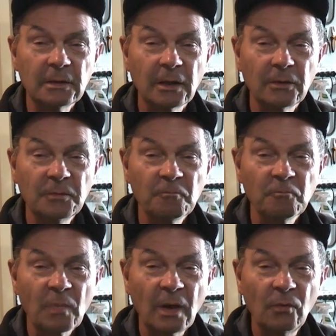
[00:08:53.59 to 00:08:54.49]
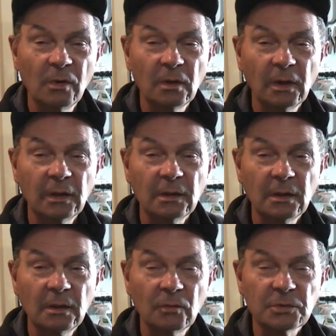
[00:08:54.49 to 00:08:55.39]
So we'll, uh,
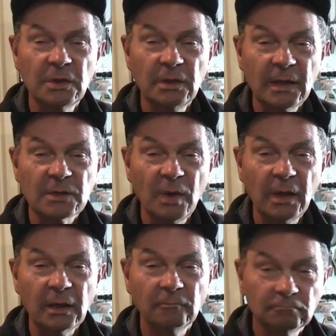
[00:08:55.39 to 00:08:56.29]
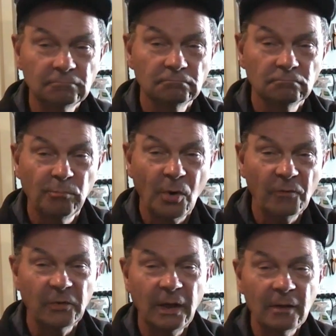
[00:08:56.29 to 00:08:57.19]
we'll see you next week.
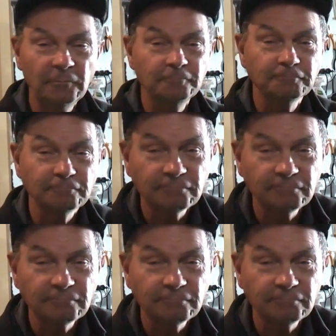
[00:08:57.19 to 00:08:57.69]
Bye for now.